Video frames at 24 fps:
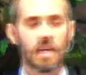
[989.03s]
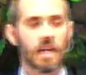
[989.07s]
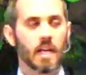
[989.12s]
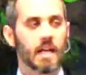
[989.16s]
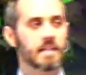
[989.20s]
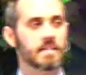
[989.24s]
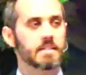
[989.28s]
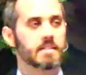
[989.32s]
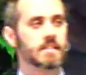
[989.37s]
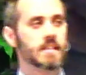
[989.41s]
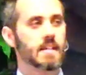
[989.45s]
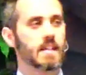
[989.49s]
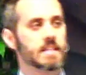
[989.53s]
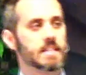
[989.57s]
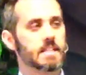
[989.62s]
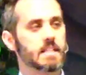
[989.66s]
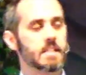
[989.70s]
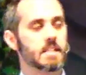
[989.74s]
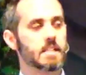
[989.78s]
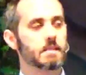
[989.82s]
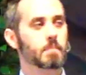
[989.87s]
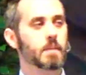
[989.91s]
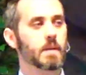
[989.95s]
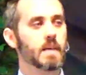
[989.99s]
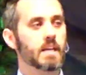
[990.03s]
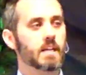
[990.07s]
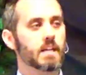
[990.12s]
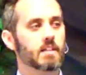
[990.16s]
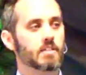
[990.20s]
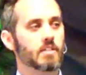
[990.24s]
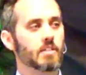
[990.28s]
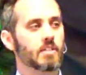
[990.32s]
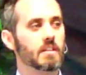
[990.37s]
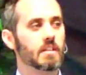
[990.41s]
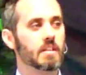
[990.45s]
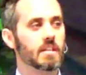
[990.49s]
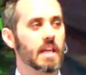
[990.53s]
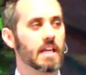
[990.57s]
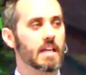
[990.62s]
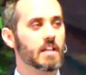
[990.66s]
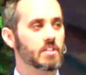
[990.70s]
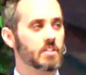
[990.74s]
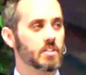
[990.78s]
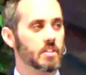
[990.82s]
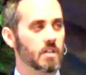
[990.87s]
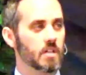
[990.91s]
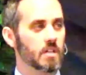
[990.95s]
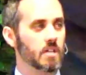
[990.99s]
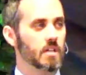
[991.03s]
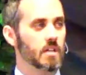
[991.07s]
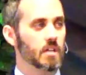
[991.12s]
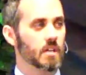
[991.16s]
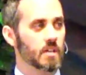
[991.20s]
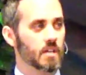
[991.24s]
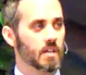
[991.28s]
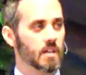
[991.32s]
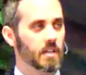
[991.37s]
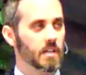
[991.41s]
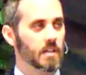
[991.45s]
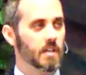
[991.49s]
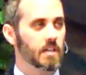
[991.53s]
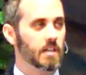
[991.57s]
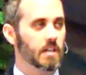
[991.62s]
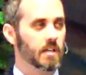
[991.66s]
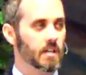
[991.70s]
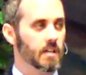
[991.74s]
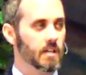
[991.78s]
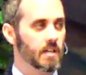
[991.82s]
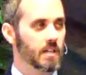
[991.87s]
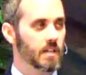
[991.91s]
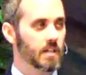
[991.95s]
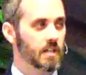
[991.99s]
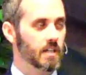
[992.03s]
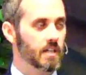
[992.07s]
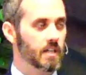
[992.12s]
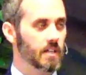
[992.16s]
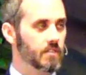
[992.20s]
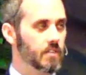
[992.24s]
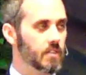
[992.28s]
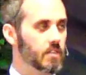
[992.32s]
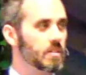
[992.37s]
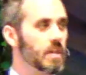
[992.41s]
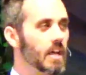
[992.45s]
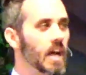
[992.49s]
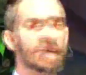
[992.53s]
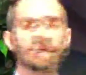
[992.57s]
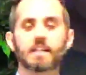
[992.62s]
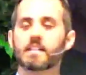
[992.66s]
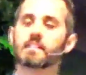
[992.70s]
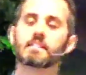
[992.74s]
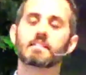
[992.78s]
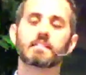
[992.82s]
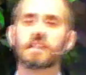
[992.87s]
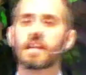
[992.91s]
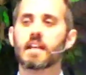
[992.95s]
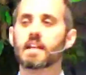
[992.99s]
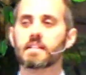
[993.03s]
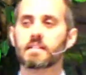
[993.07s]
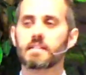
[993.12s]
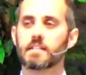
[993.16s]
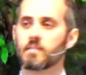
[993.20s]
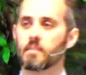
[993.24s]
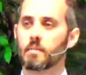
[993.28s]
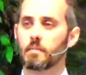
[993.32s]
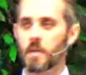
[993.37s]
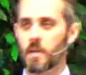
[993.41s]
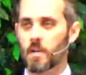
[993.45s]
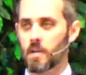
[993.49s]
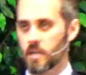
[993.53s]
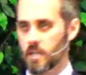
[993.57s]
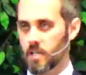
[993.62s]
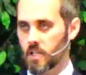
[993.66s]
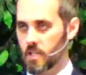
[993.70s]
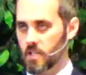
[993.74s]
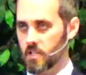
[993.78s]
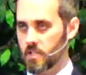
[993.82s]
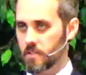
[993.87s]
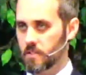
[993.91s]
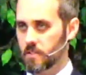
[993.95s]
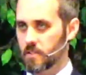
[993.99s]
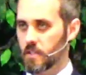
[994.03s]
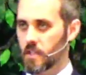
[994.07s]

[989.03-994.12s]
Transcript: and said, speak to the nation of the United States of America.